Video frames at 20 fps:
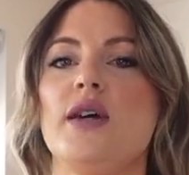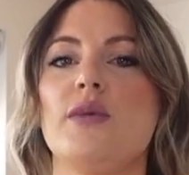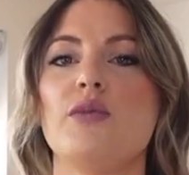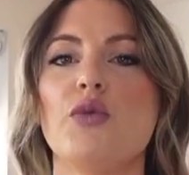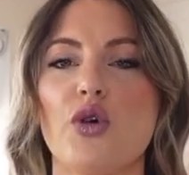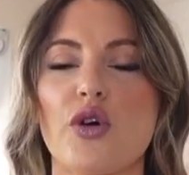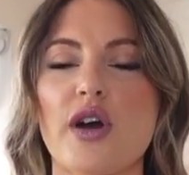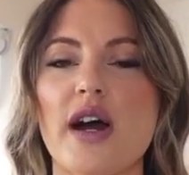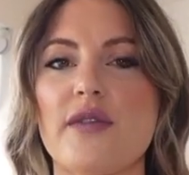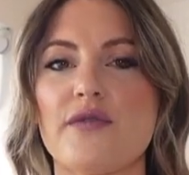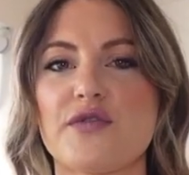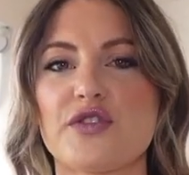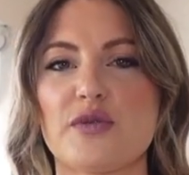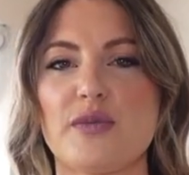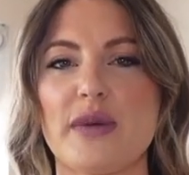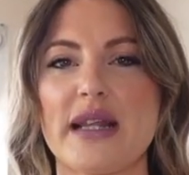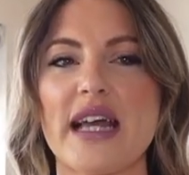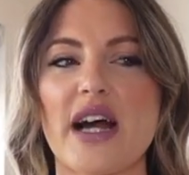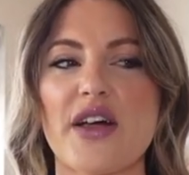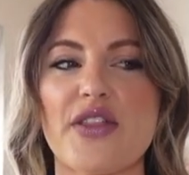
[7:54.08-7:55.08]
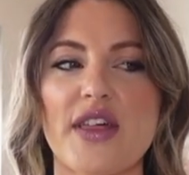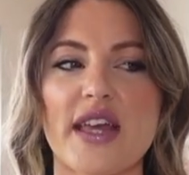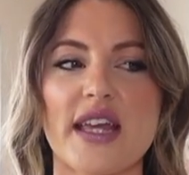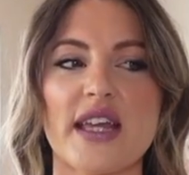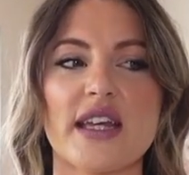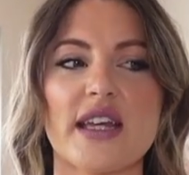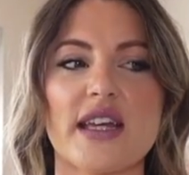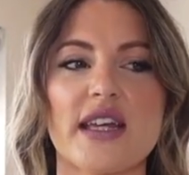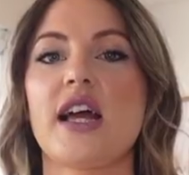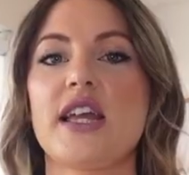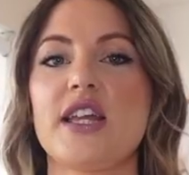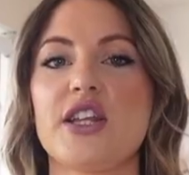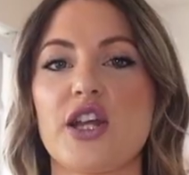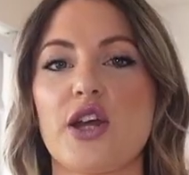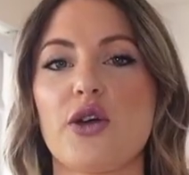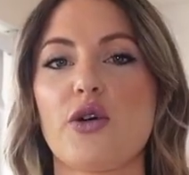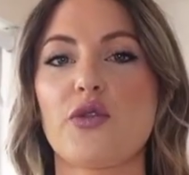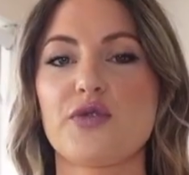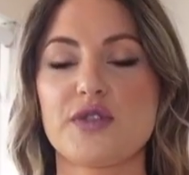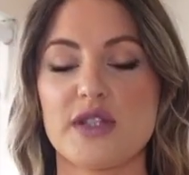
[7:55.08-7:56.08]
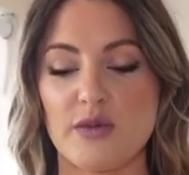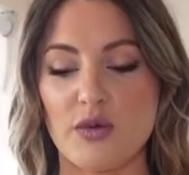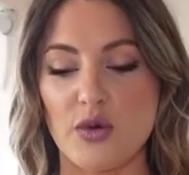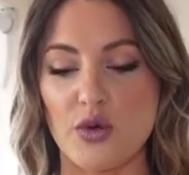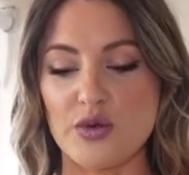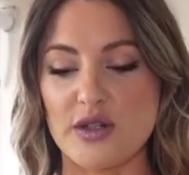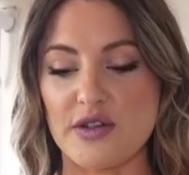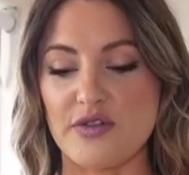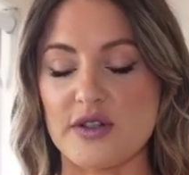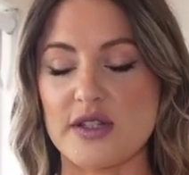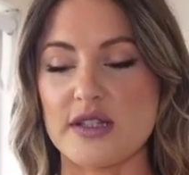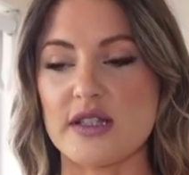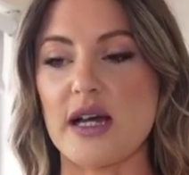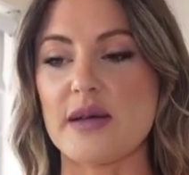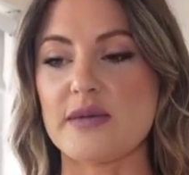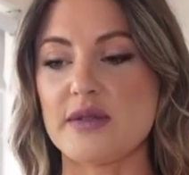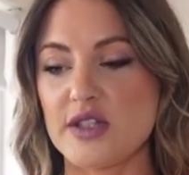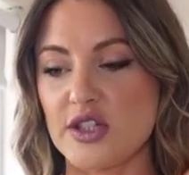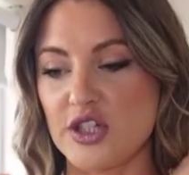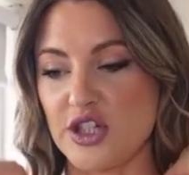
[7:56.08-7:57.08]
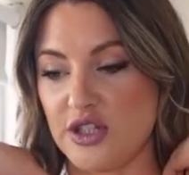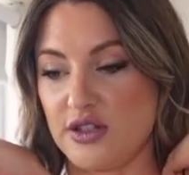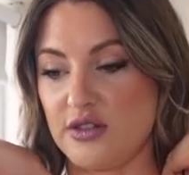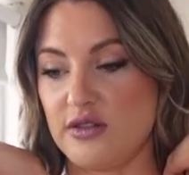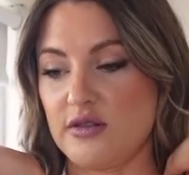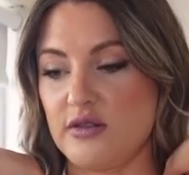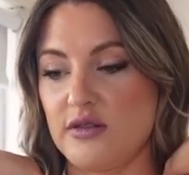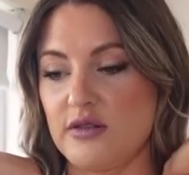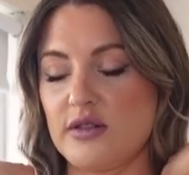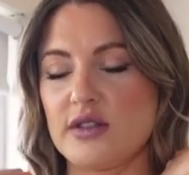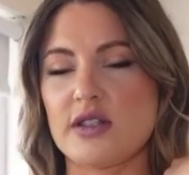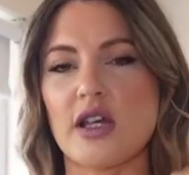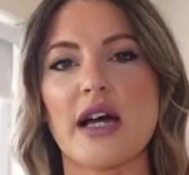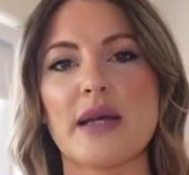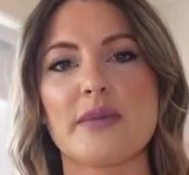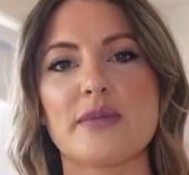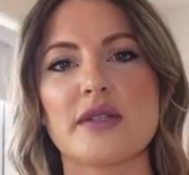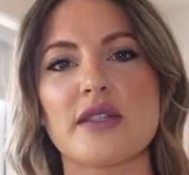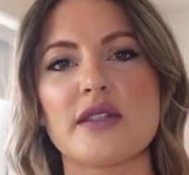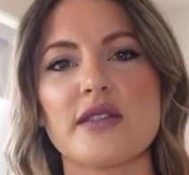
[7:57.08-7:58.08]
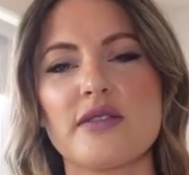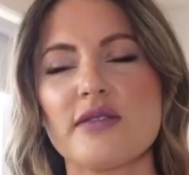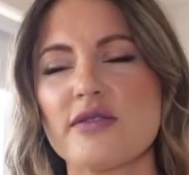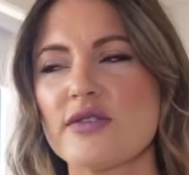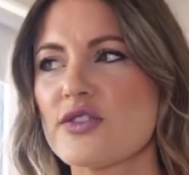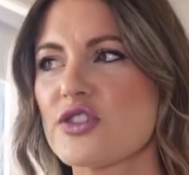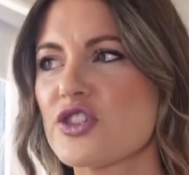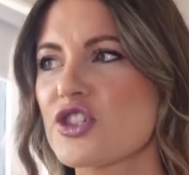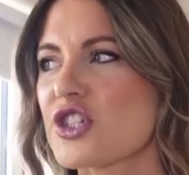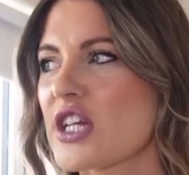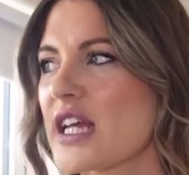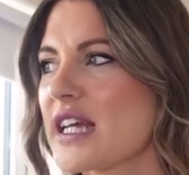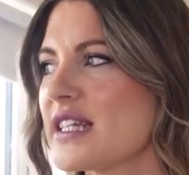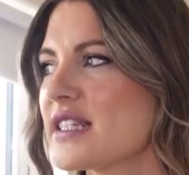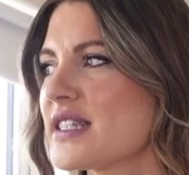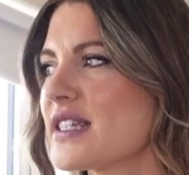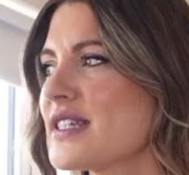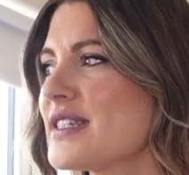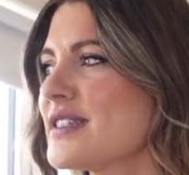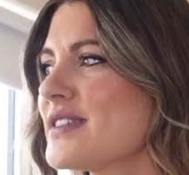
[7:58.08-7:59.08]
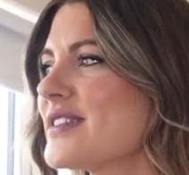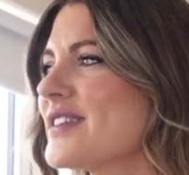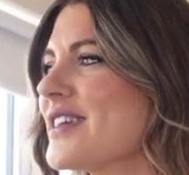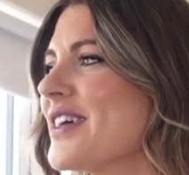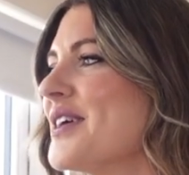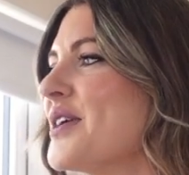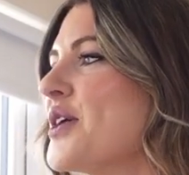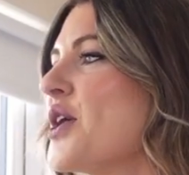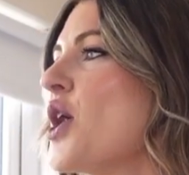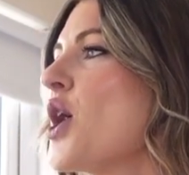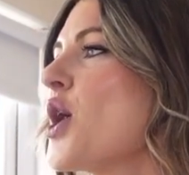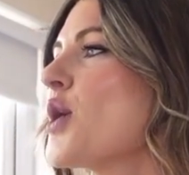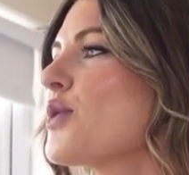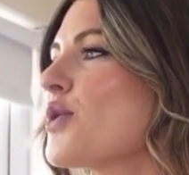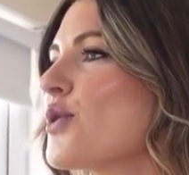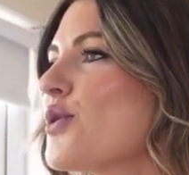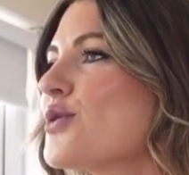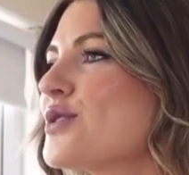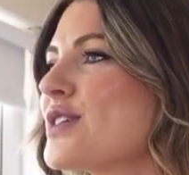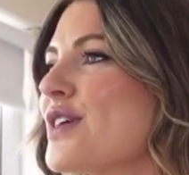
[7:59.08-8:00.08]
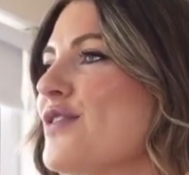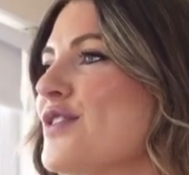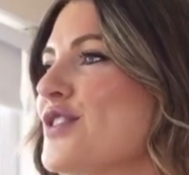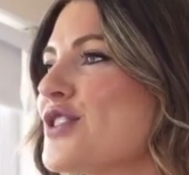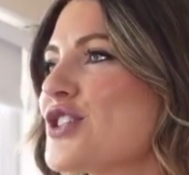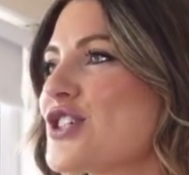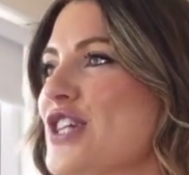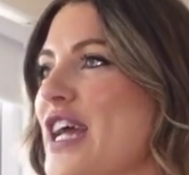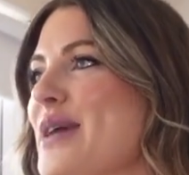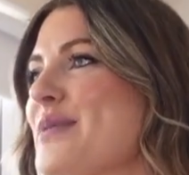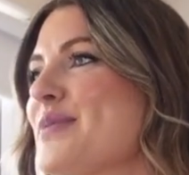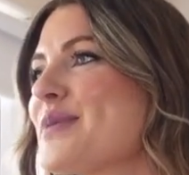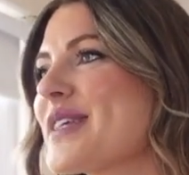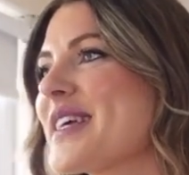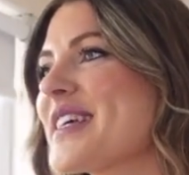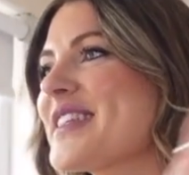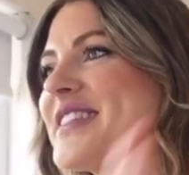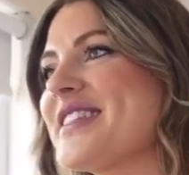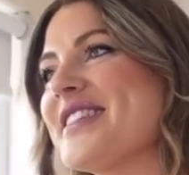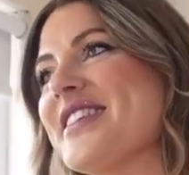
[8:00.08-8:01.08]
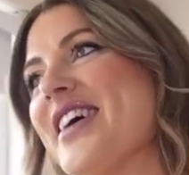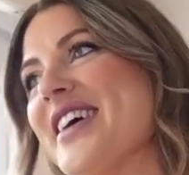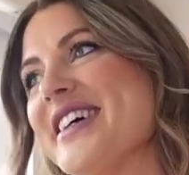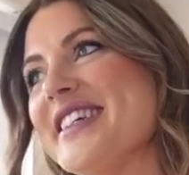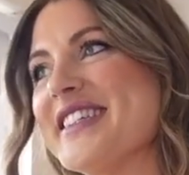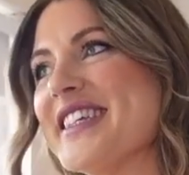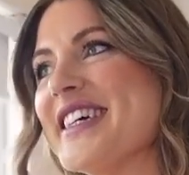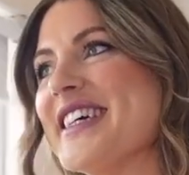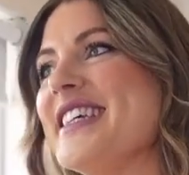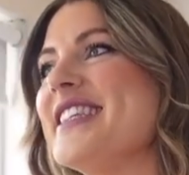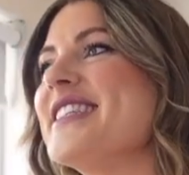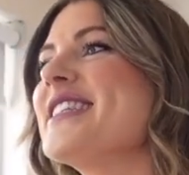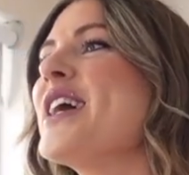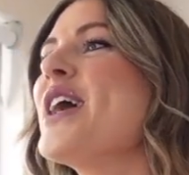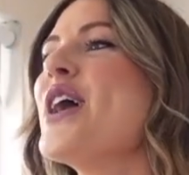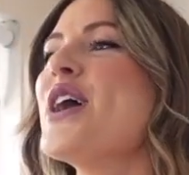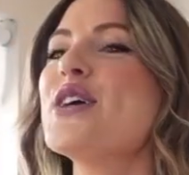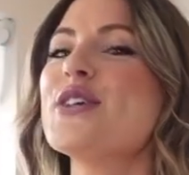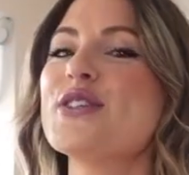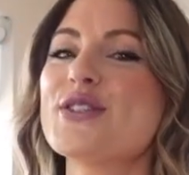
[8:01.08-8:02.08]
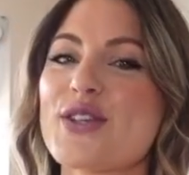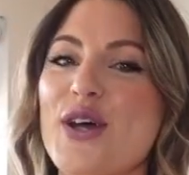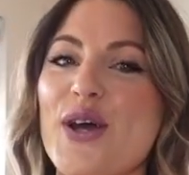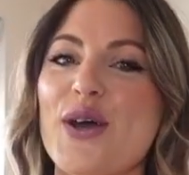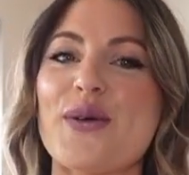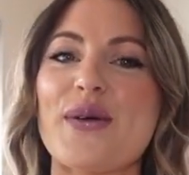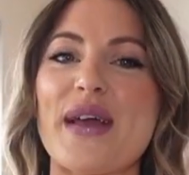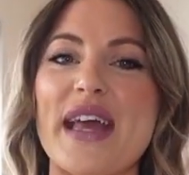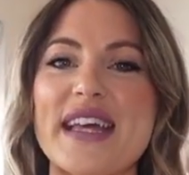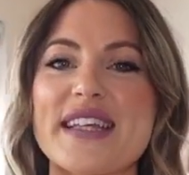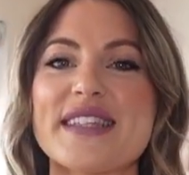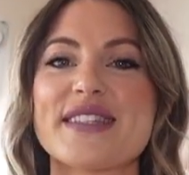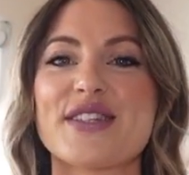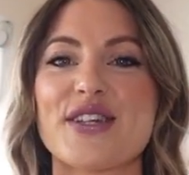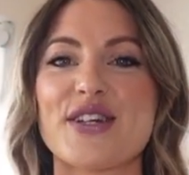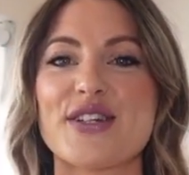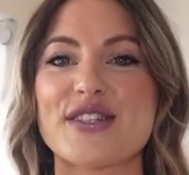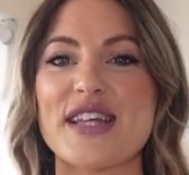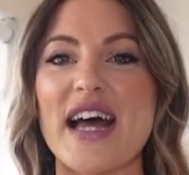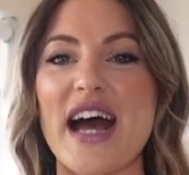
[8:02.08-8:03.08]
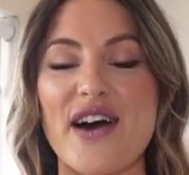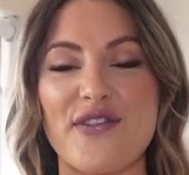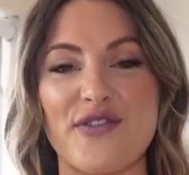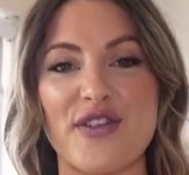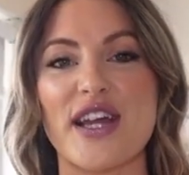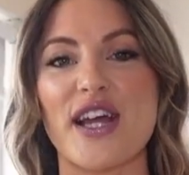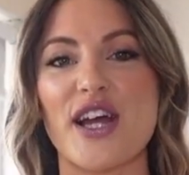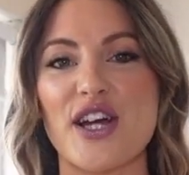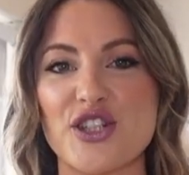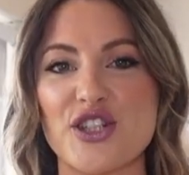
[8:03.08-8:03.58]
more comfortably. I think, like, you know, obviously we're all different types and sizes and shades. We're all different shapes and sizes, so it's good to have like